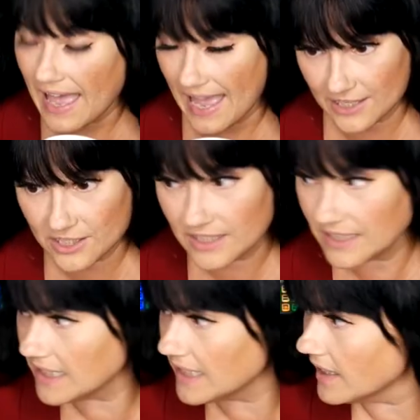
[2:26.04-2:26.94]

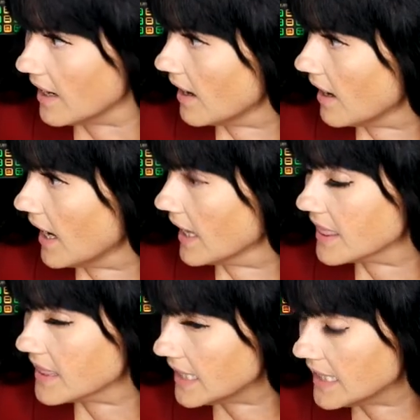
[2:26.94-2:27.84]
Actually, I
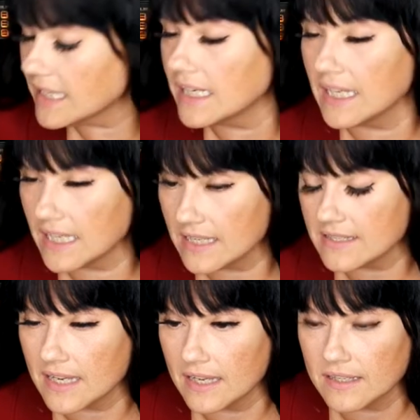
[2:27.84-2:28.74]
think it
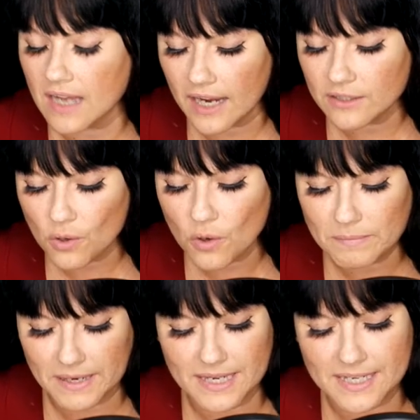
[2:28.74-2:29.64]
is. And I told
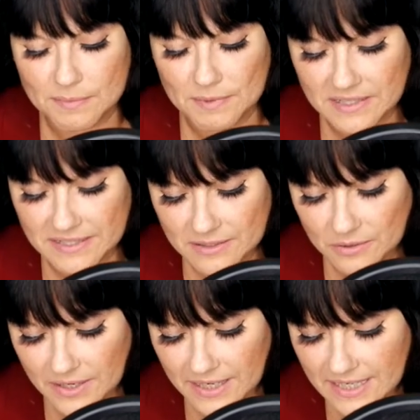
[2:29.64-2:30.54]
my husband this
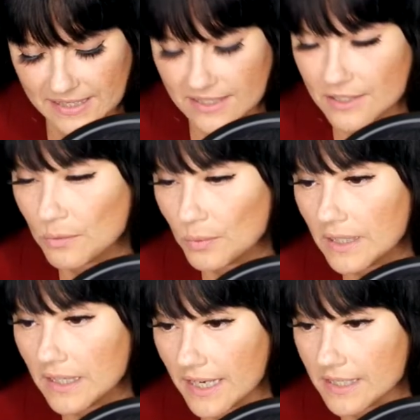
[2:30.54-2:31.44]
story, and he says, you
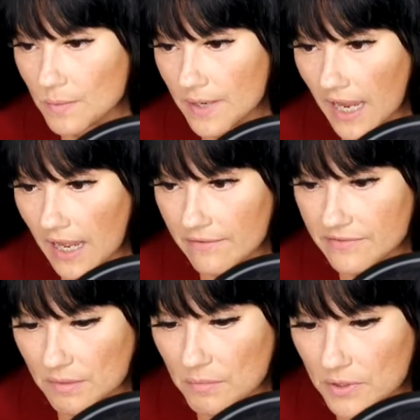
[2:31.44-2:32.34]
realize we have
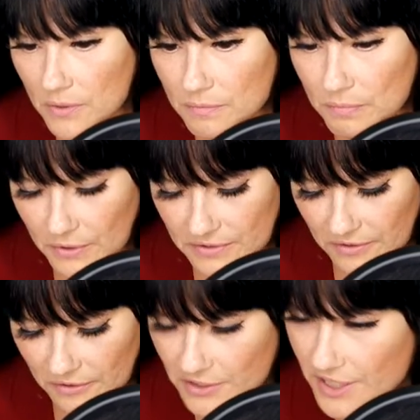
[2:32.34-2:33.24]
some of those books
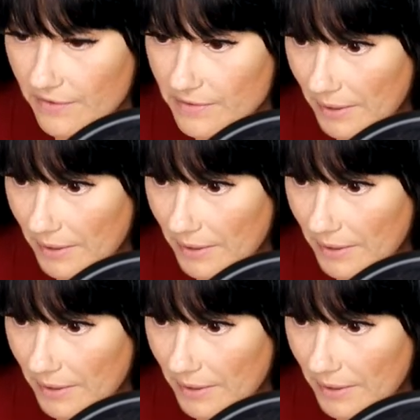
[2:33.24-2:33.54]
on our shelves. I'm